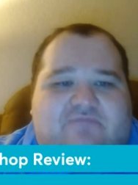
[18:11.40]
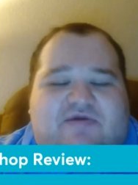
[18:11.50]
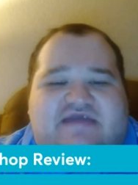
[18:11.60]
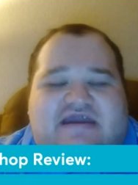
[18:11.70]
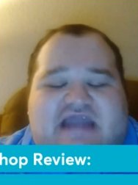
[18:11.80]

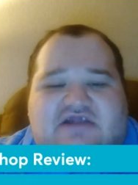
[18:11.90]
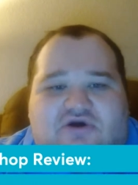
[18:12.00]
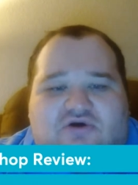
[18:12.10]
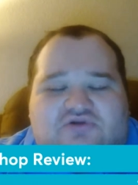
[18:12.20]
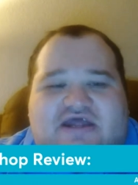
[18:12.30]
But then I
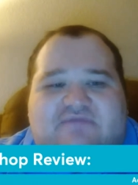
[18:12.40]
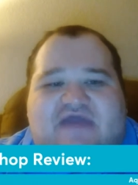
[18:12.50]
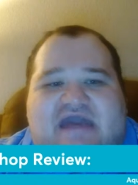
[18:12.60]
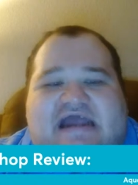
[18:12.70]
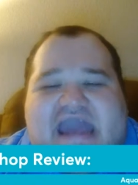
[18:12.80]
told him
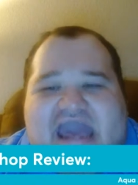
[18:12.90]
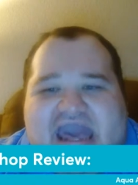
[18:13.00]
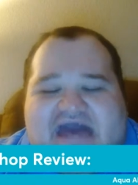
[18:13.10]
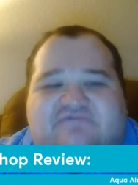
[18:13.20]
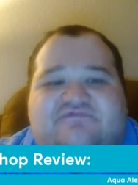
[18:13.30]
that I
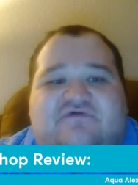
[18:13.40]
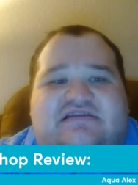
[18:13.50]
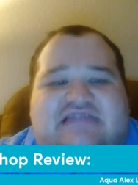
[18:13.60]
have